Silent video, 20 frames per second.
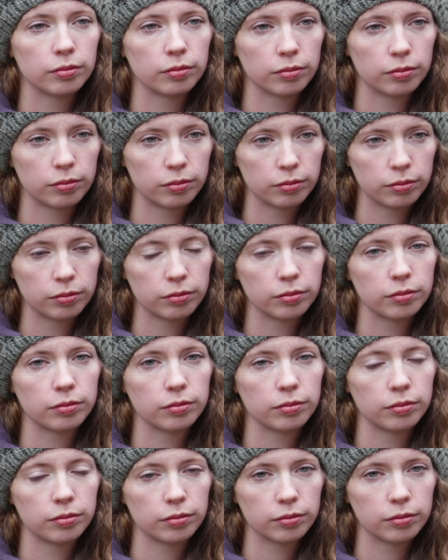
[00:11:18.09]

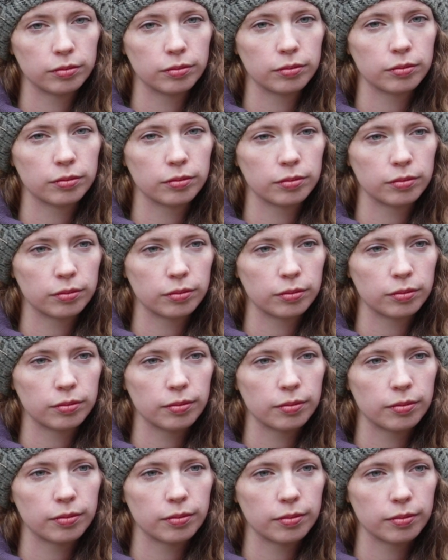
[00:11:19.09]

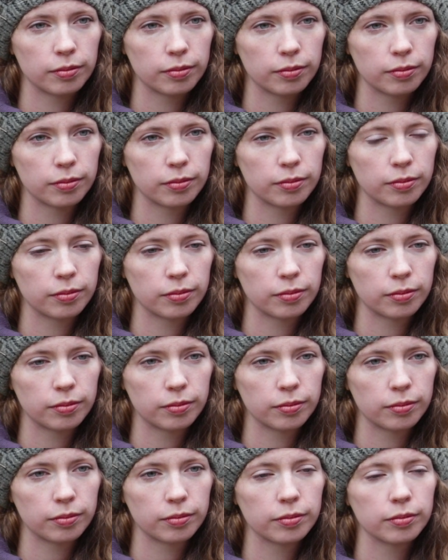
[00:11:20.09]

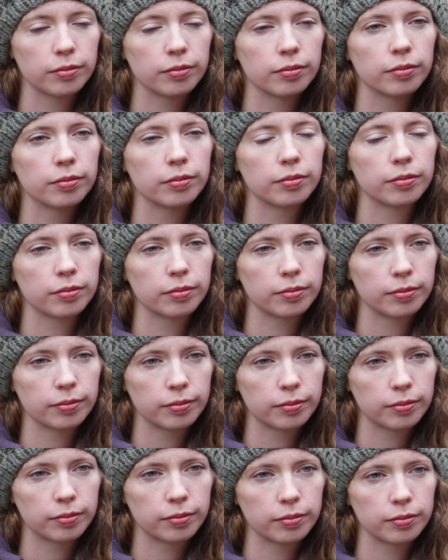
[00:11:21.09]

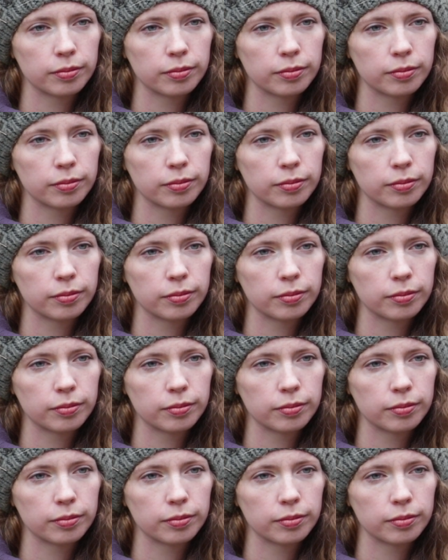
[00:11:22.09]
No words are spoken by the person on screen.